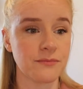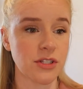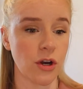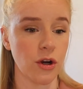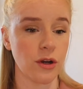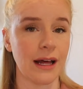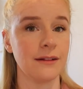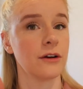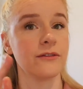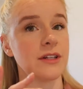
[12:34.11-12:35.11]
So a
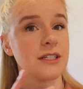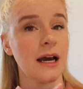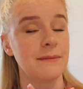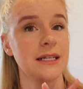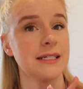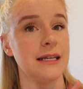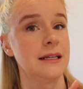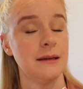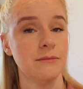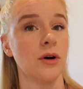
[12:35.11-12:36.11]
lot of the time it is
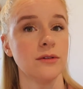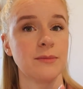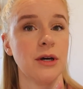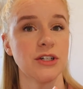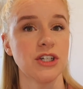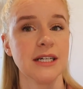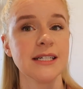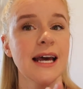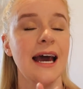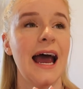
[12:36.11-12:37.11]
in impulse purchase.